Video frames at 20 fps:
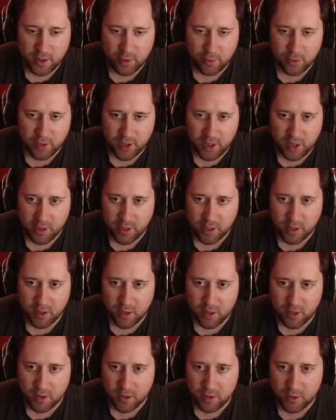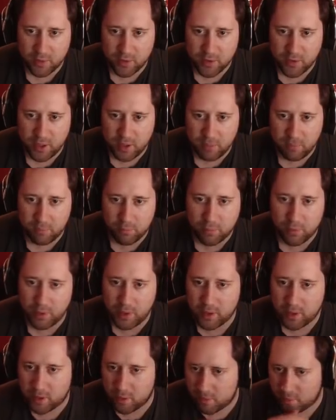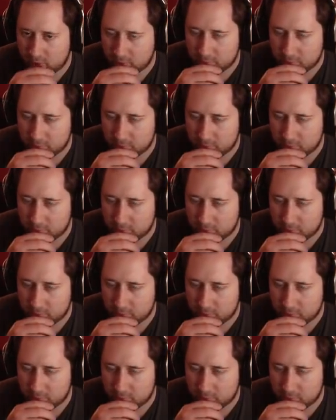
here, but I can't obviously break them up.